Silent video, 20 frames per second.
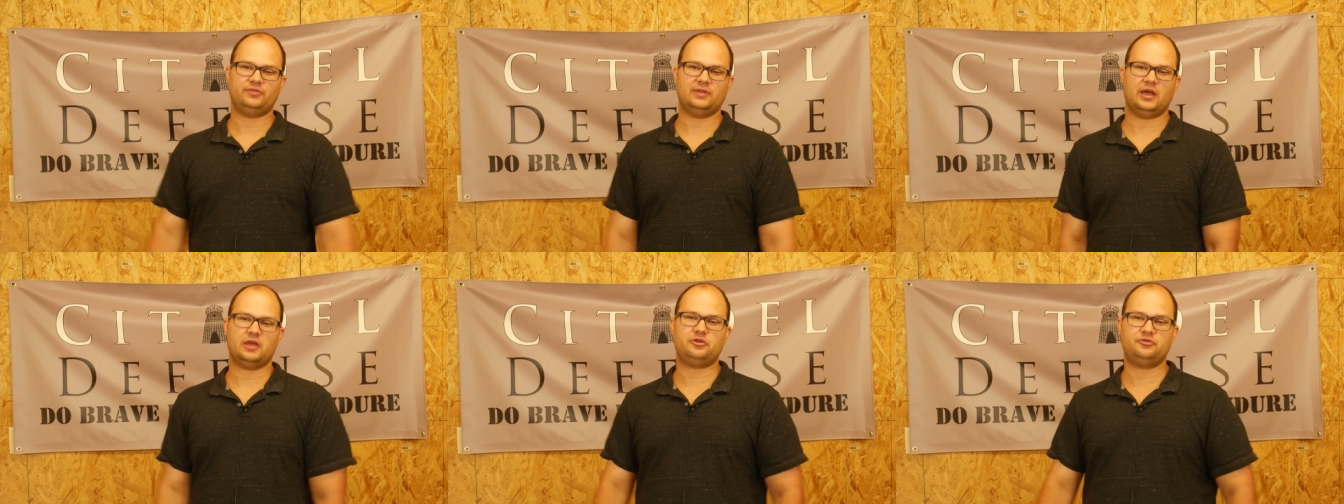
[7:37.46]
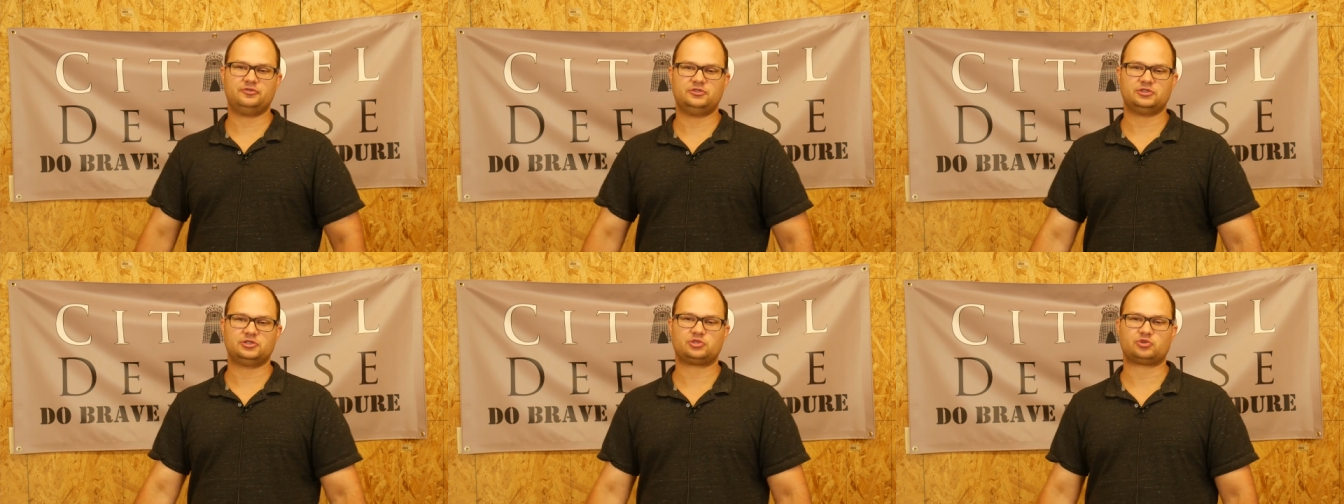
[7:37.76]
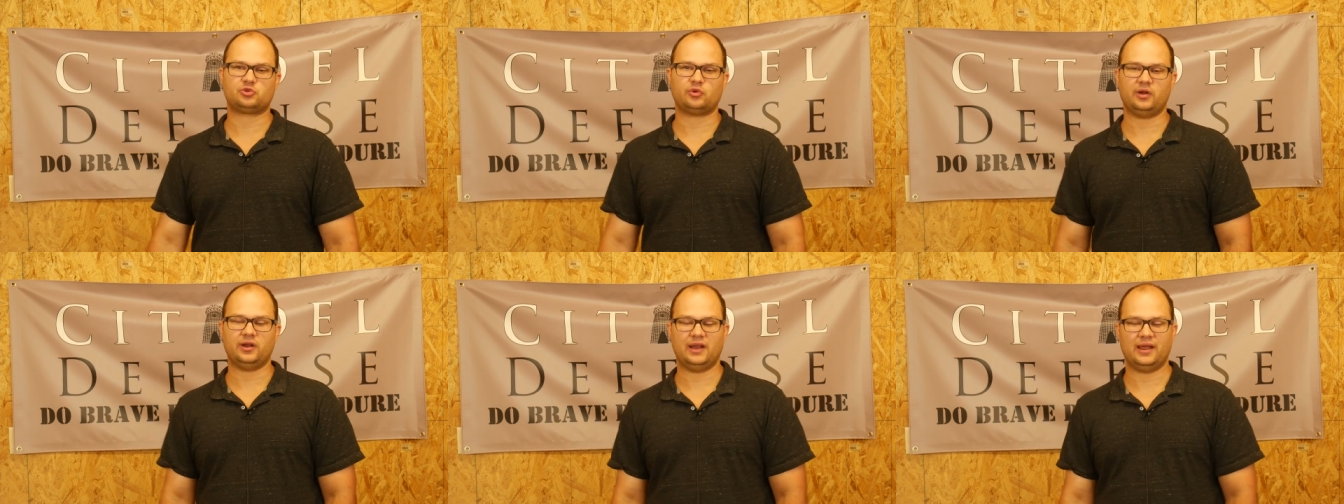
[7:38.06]
now you've
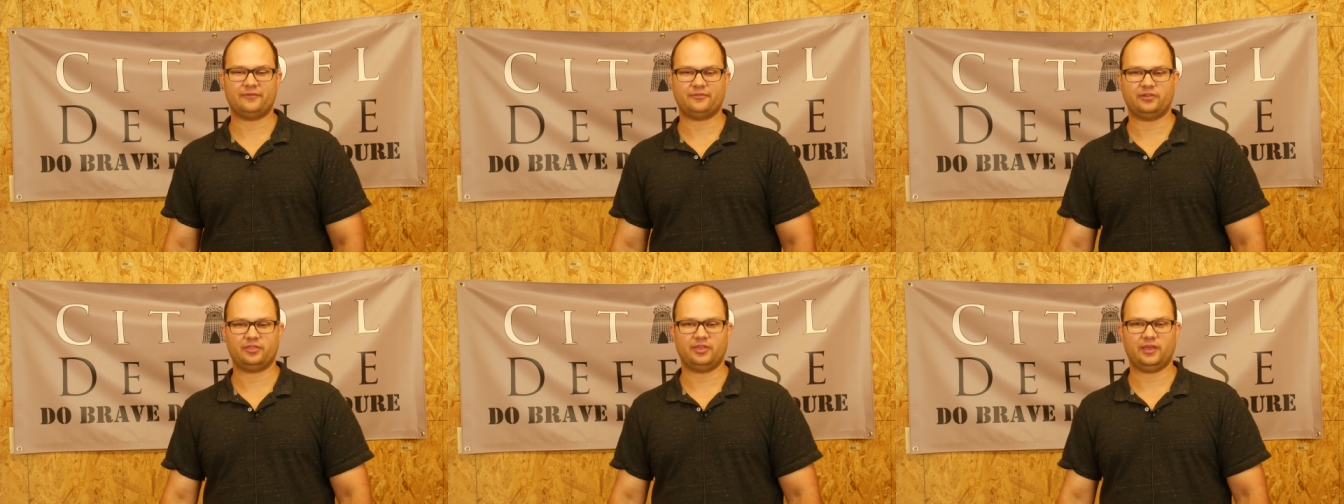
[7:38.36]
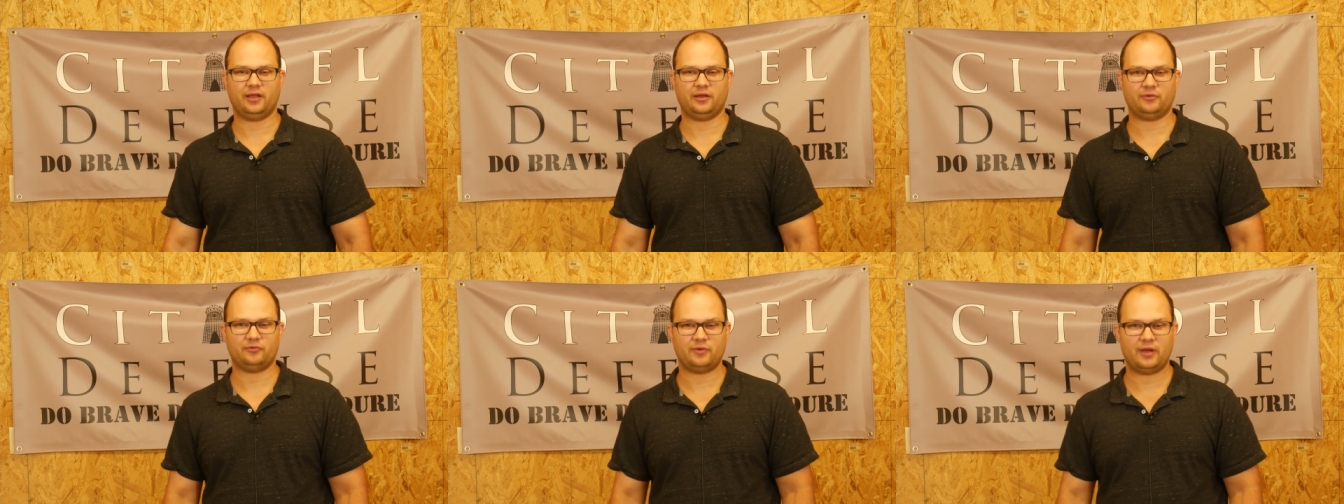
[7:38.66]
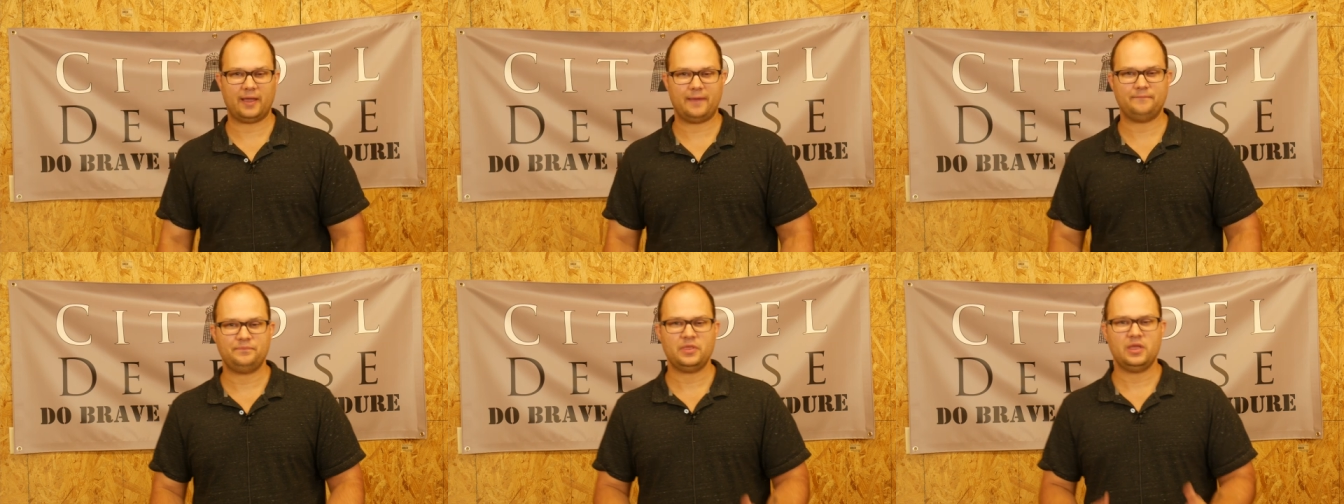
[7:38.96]
destroyed everything,
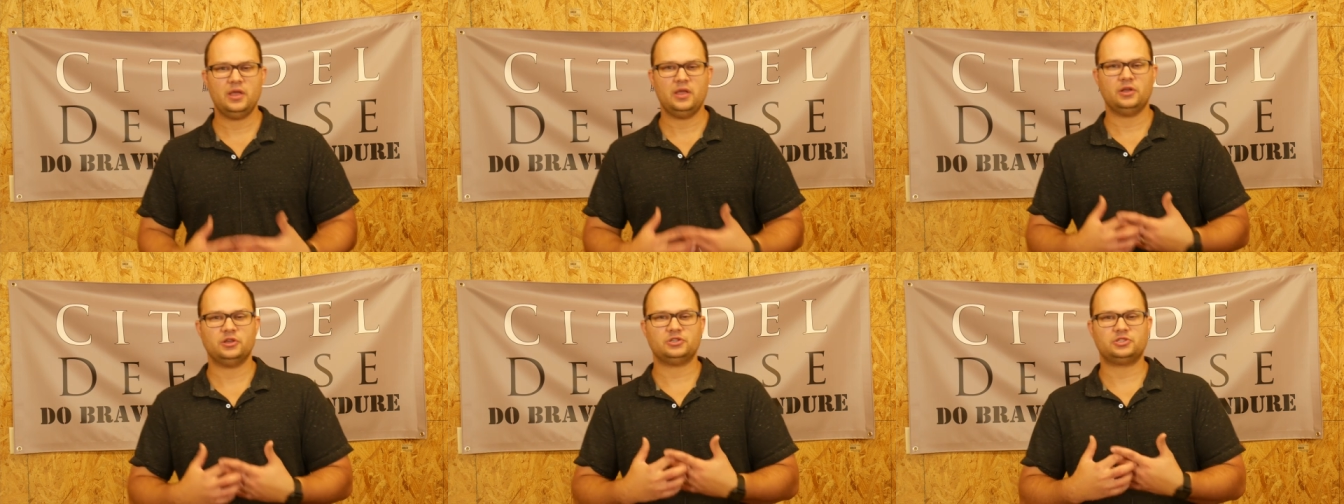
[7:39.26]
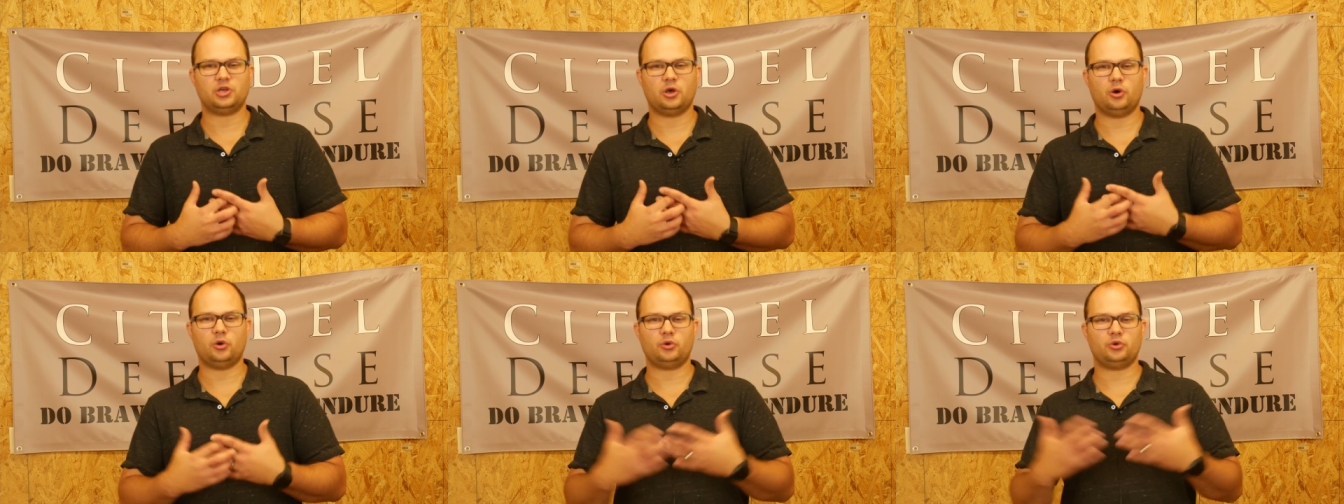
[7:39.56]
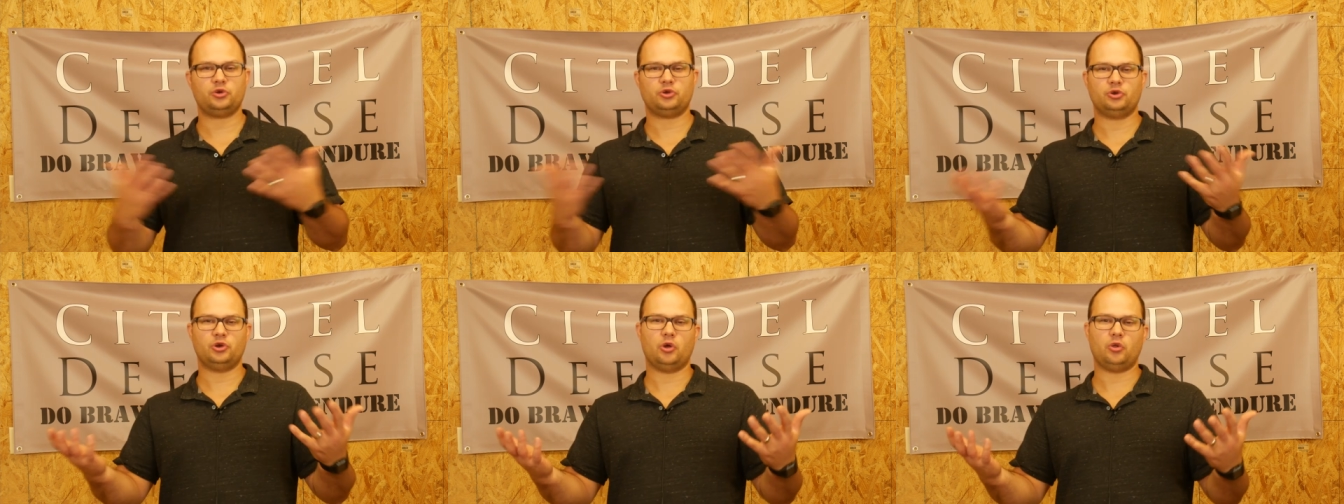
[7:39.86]
right?
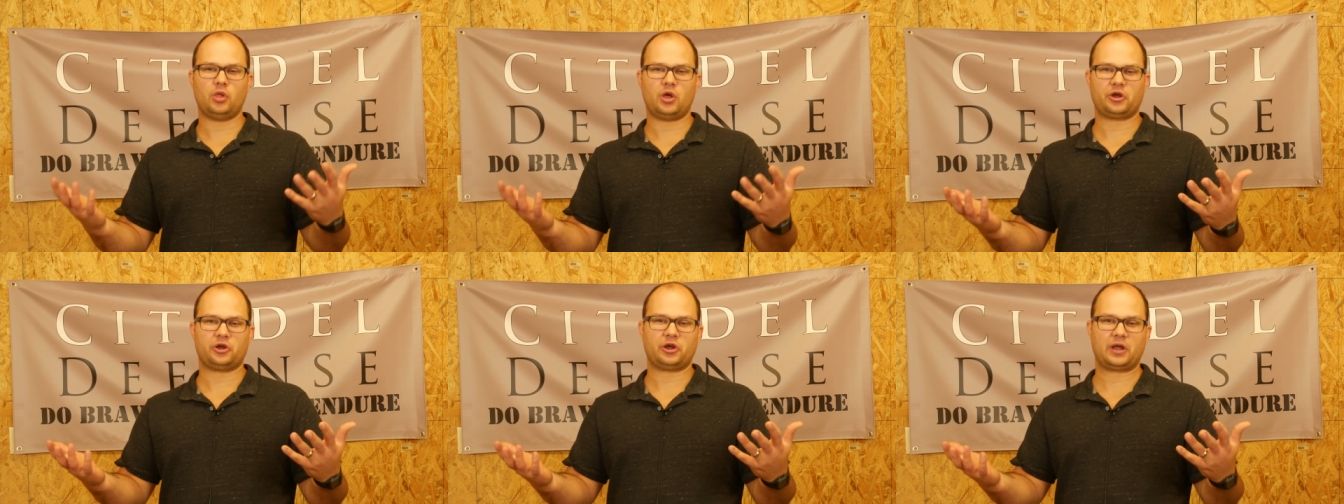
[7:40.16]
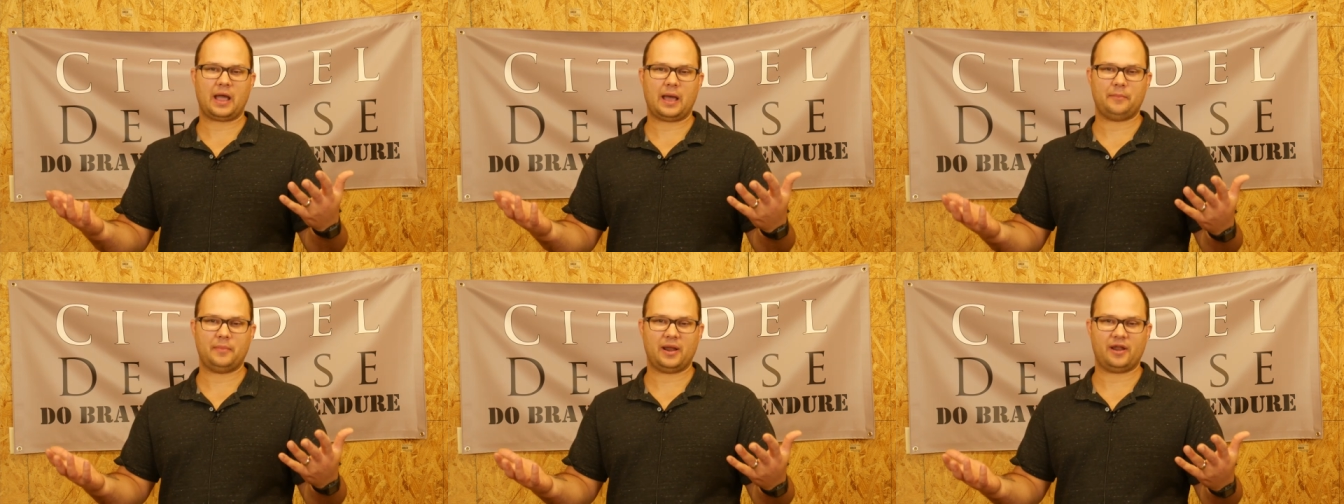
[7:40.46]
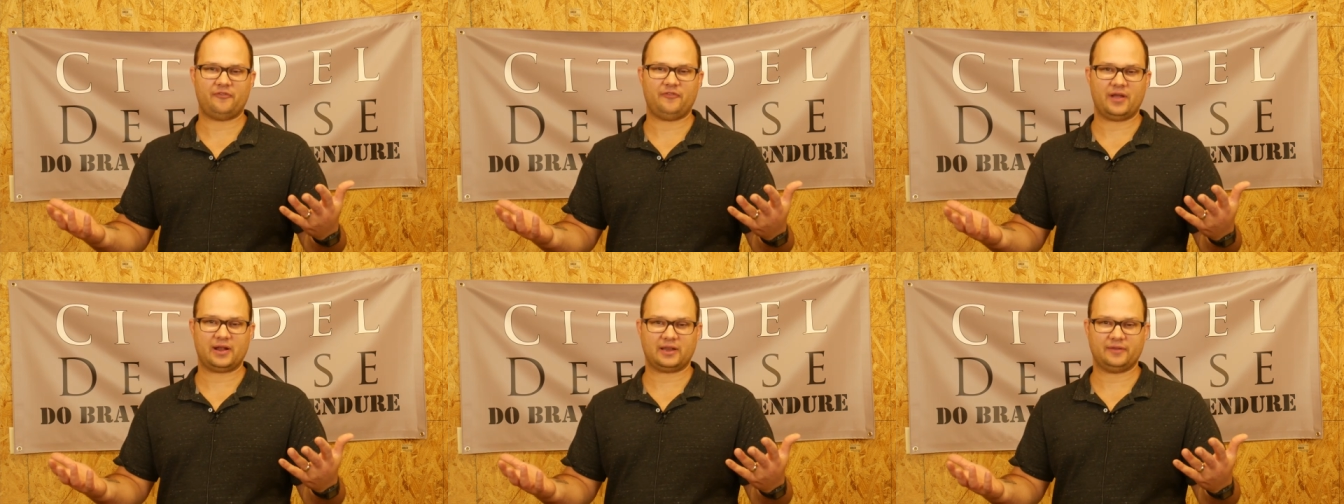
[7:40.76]
So you're no longer
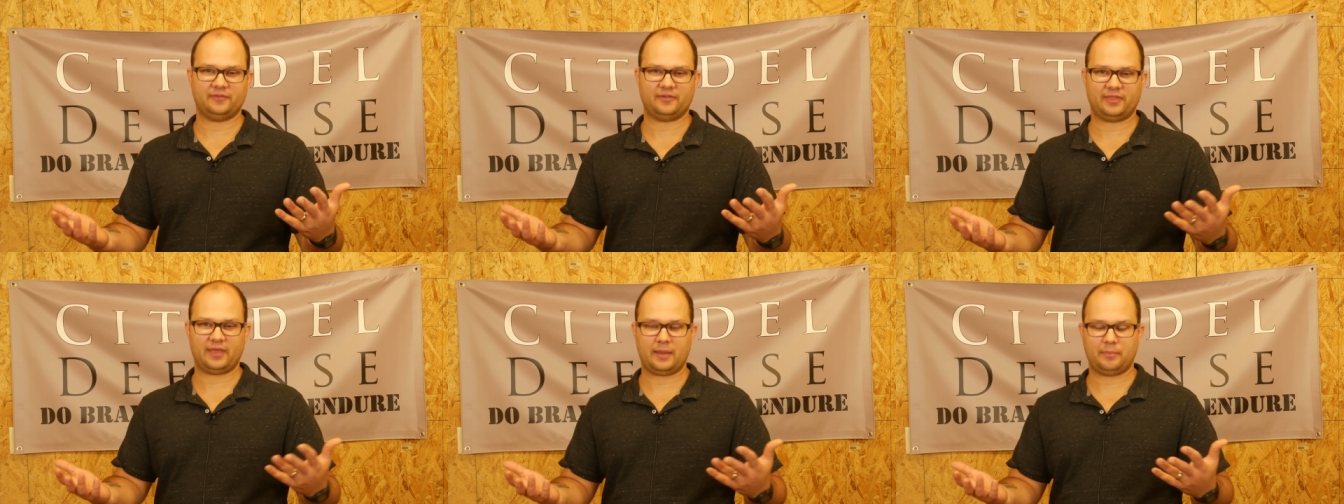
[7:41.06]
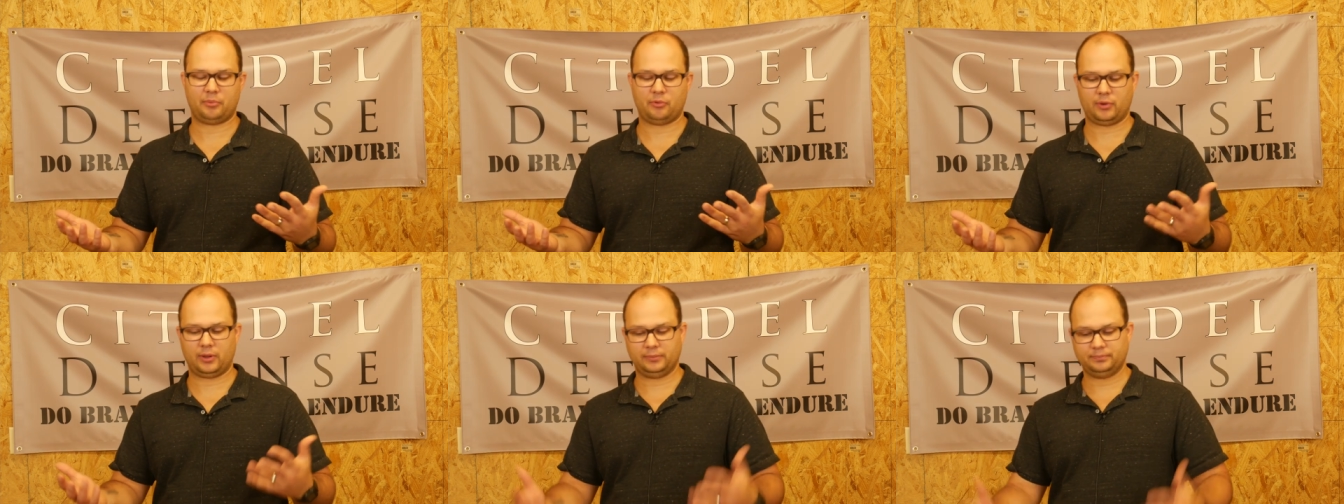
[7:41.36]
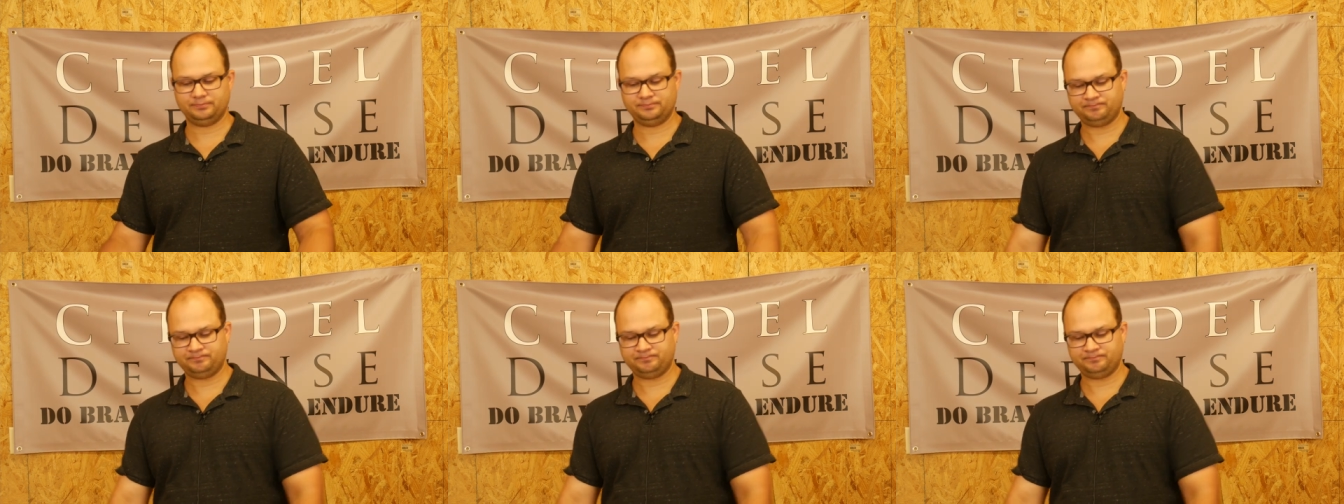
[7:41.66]
combat effective at that point